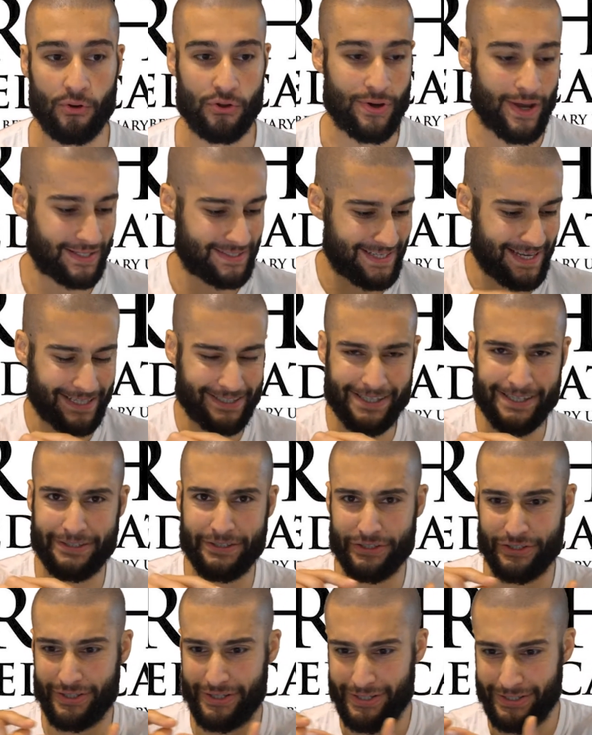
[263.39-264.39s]
You get
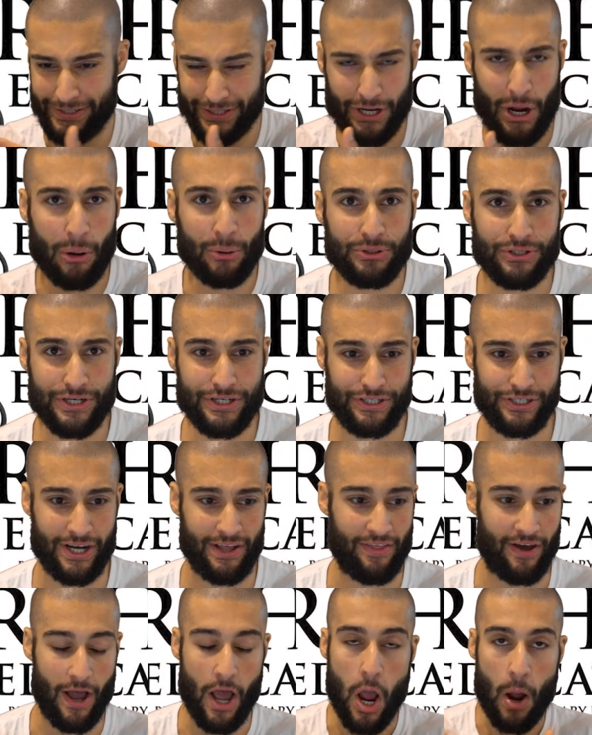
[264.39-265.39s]
to coach each
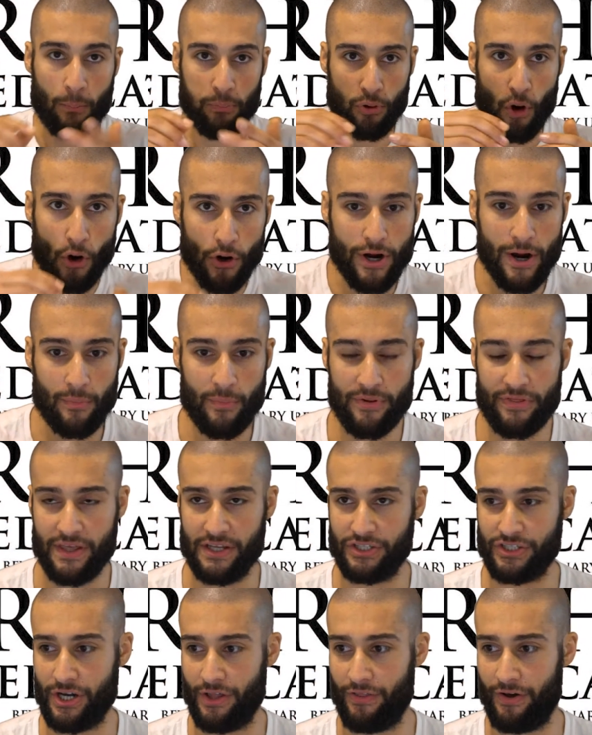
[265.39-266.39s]
other, program with
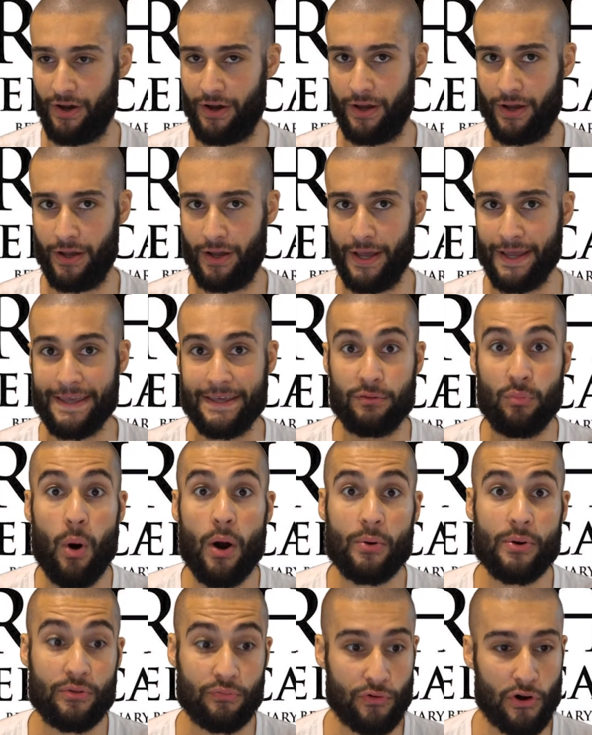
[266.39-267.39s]
each other,
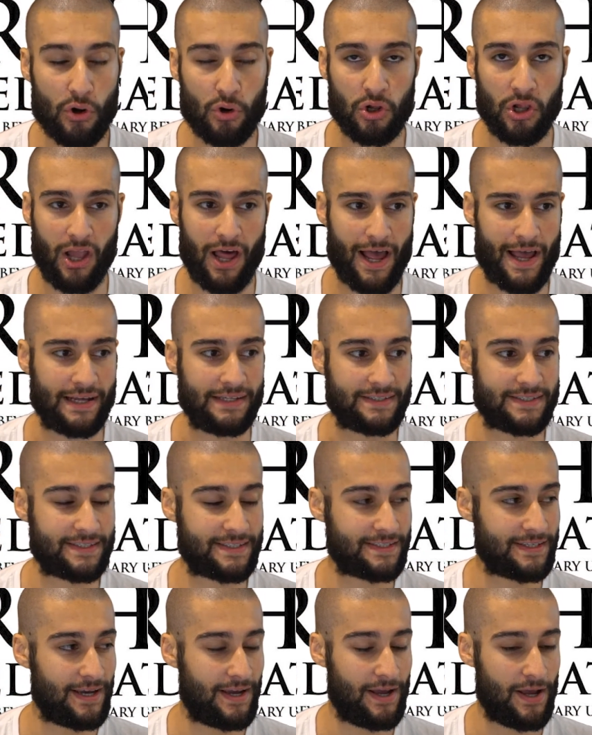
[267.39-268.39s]
work with real
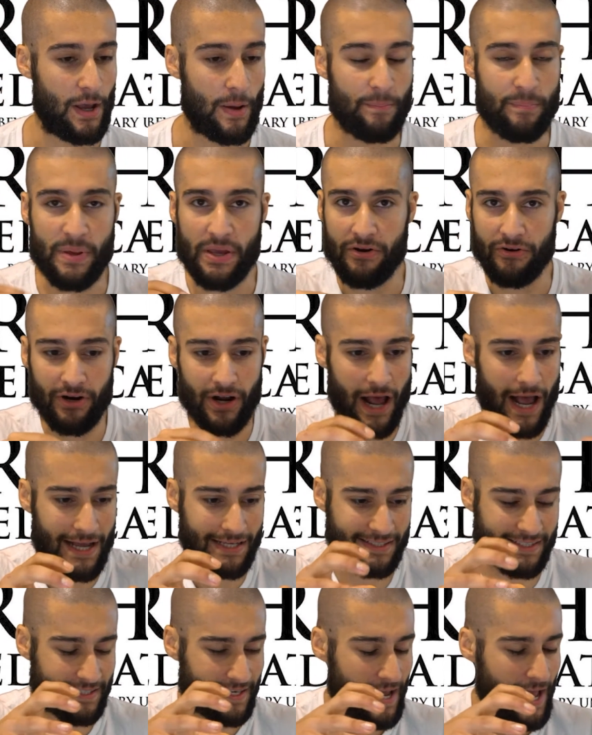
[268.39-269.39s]
clients,
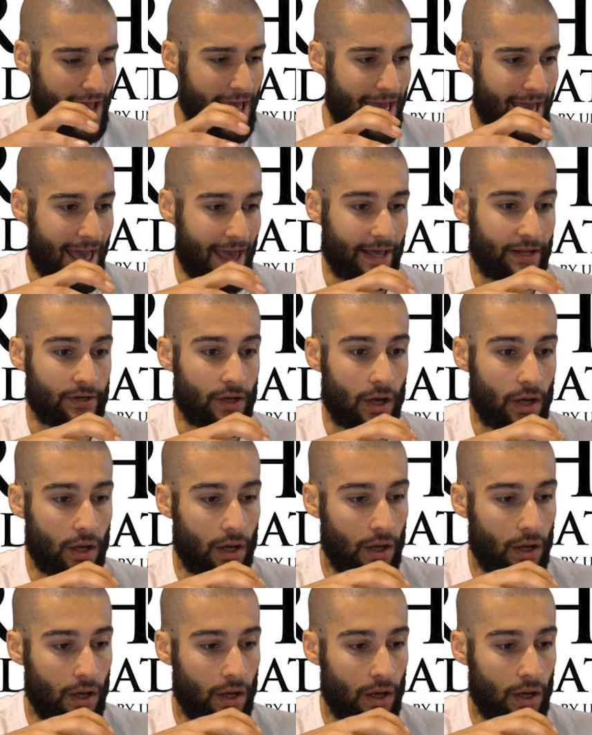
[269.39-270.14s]
periodize and